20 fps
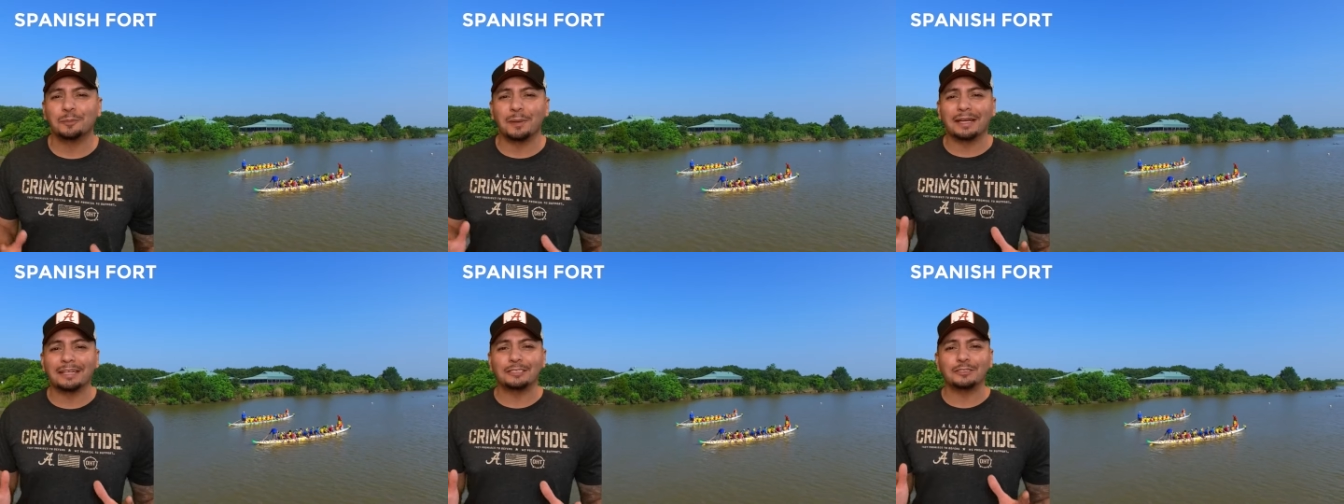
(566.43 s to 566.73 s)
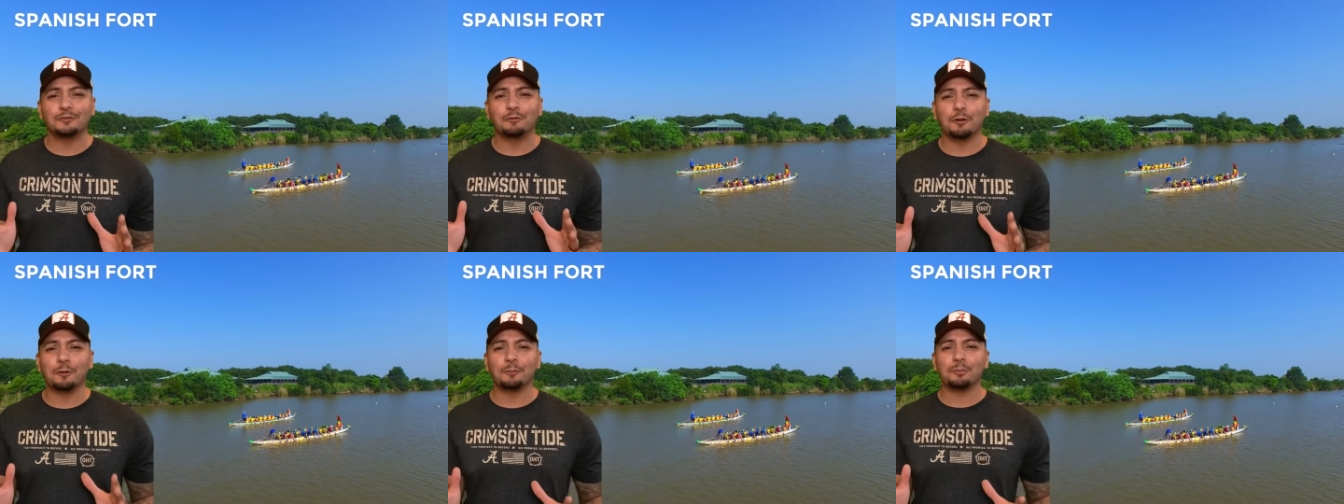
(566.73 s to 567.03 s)

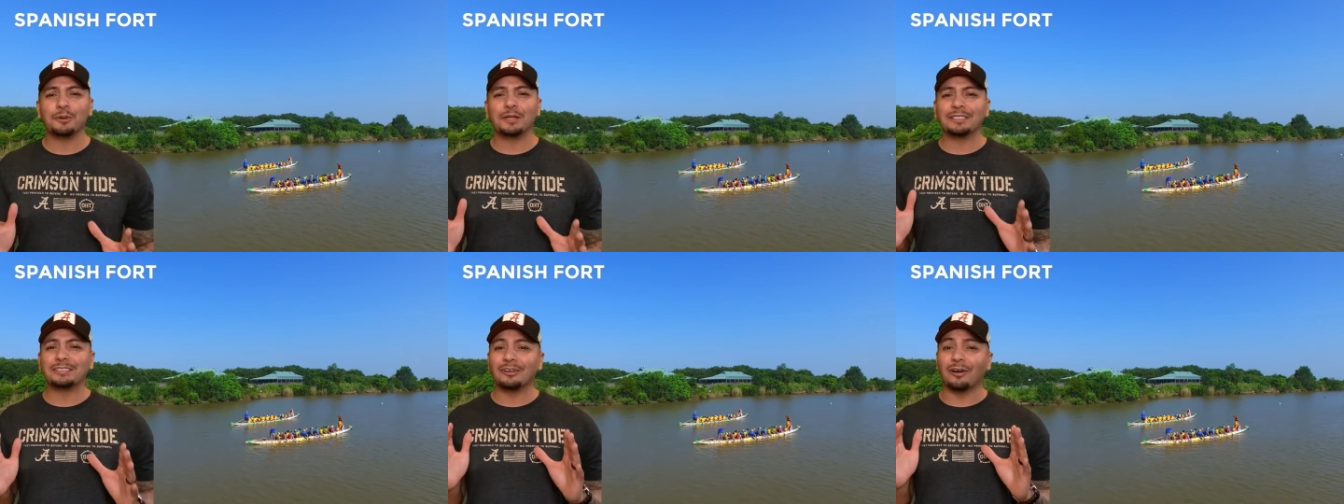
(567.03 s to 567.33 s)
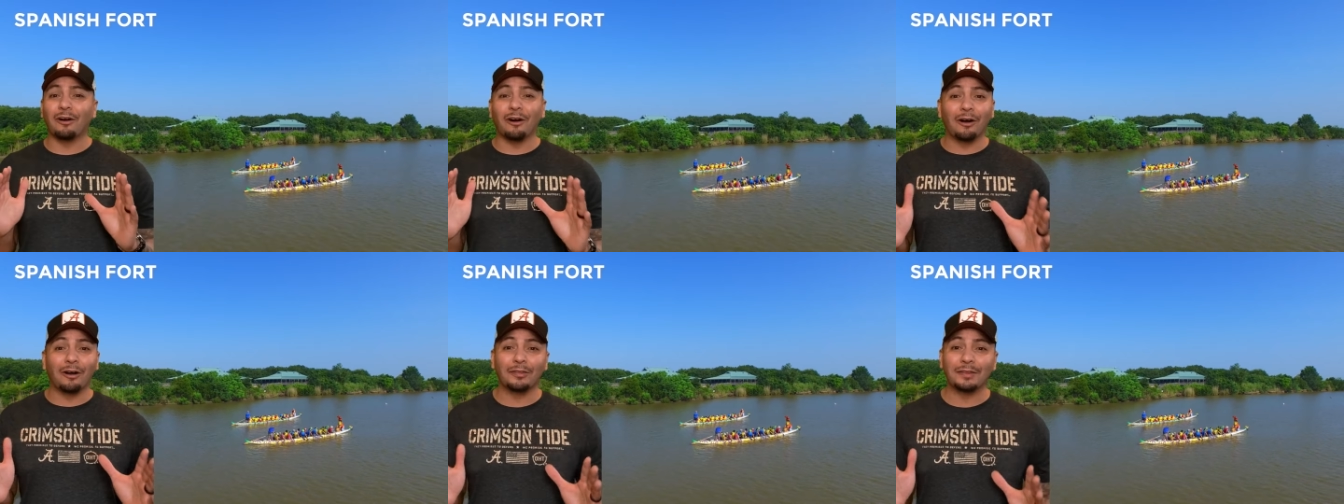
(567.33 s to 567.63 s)
Spanish Fort brings
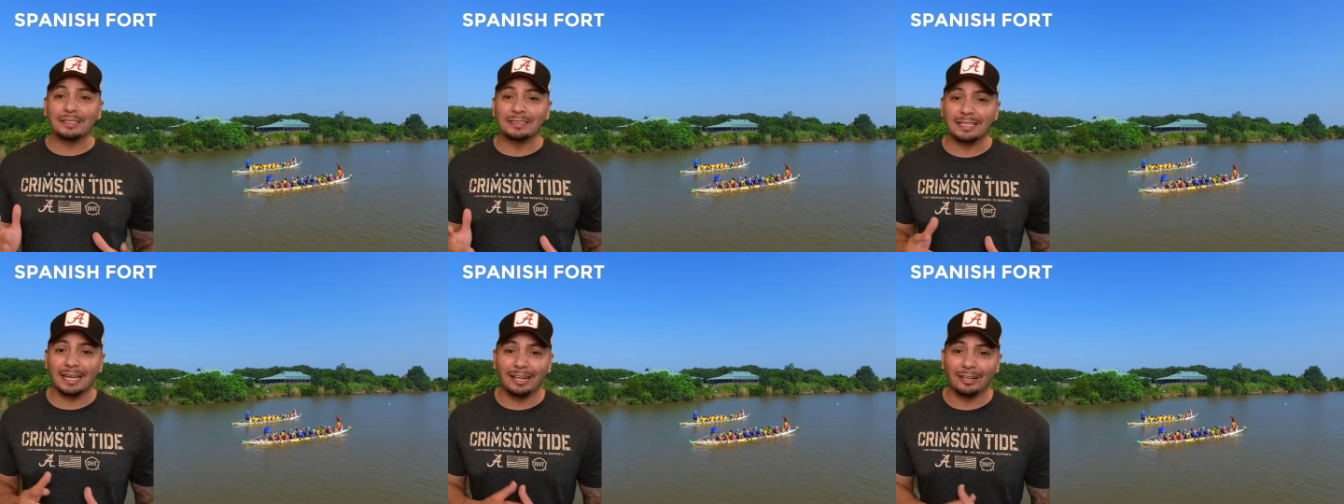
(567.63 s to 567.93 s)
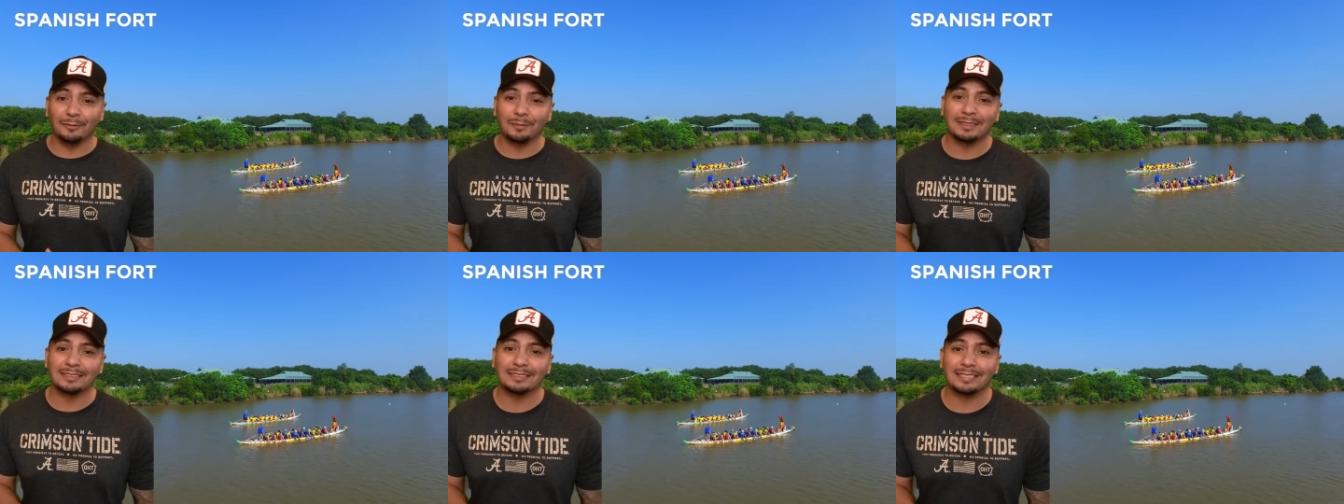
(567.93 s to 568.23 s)
all these
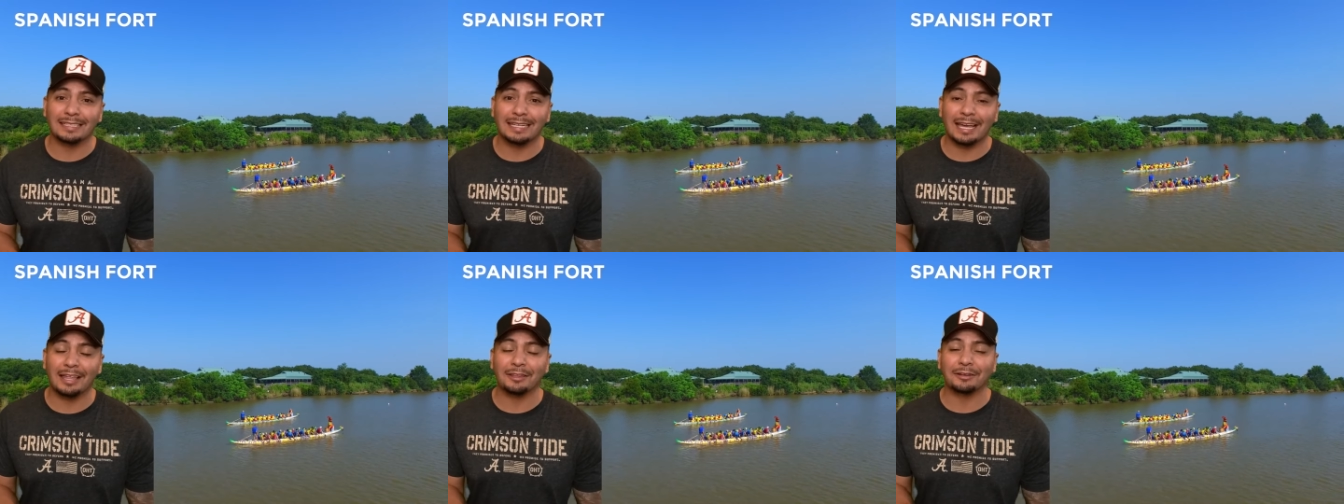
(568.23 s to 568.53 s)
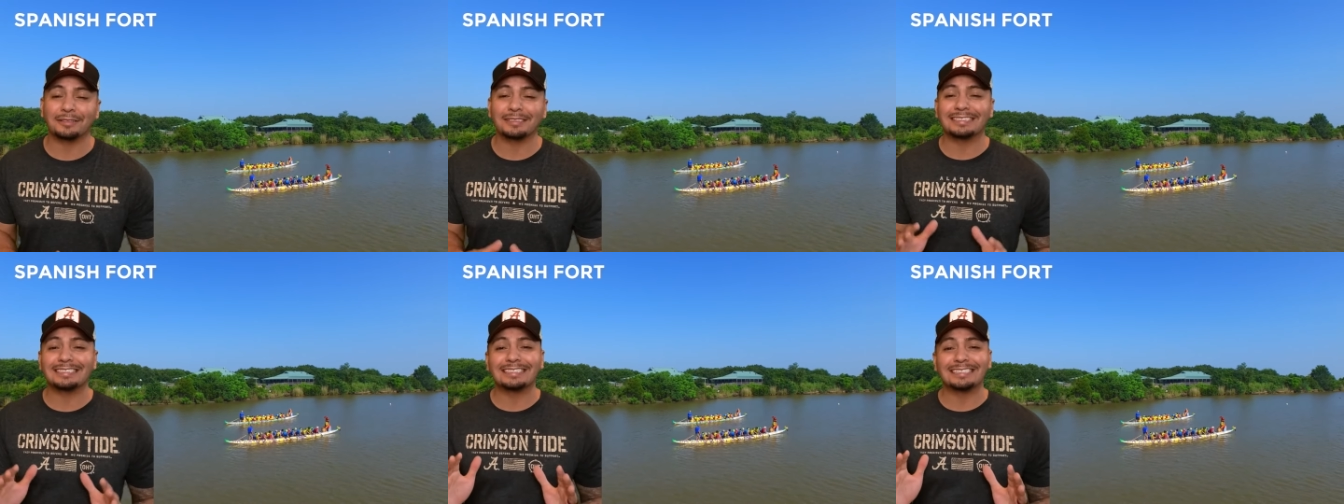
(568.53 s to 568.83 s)
elements
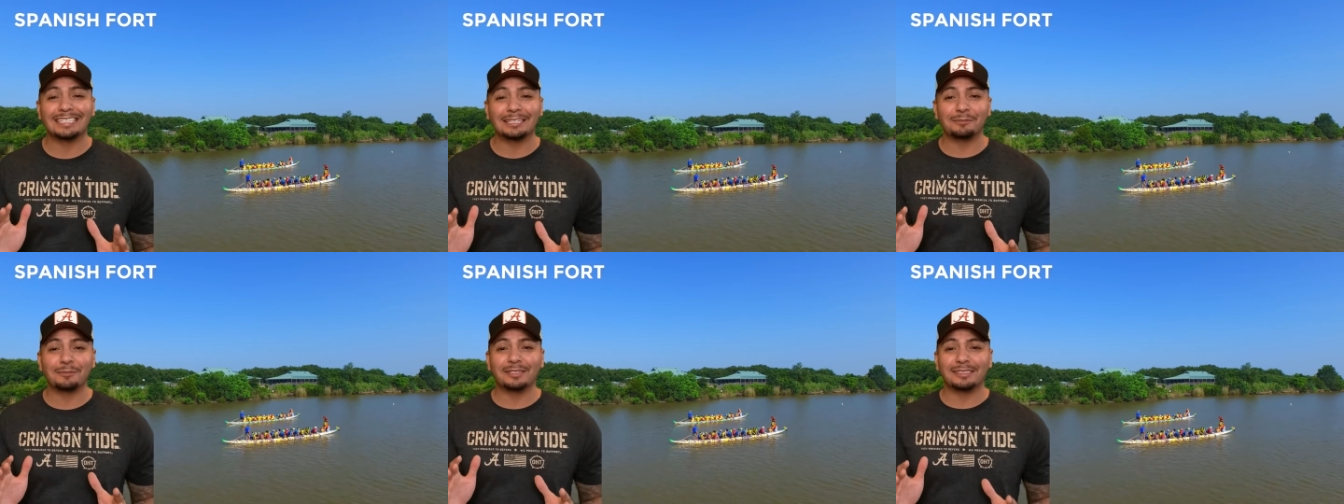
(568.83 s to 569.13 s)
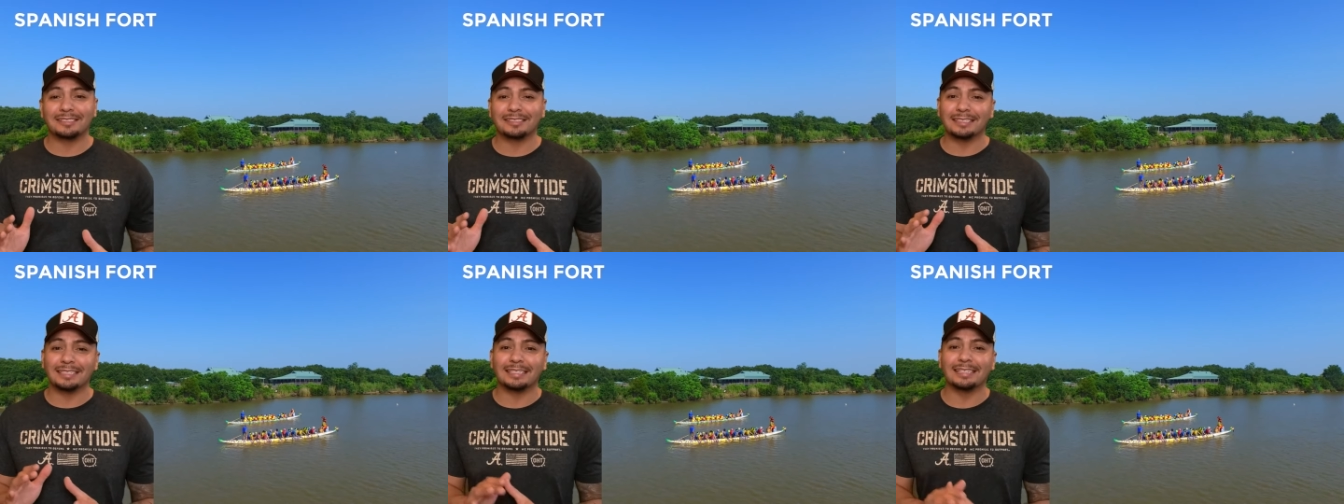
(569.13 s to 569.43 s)
together
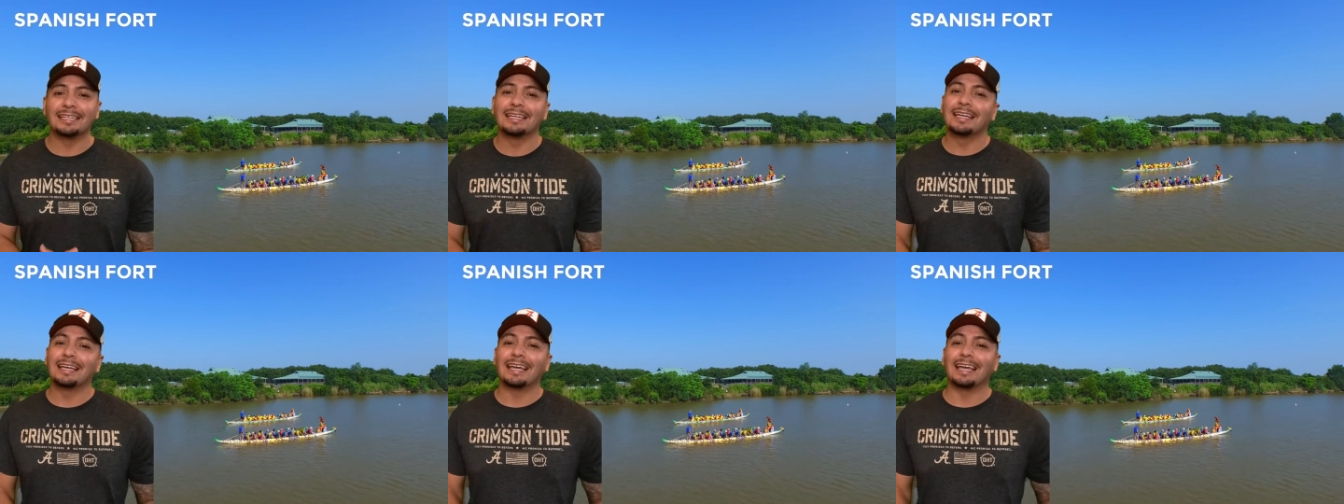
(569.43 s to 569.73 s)
seamlessly.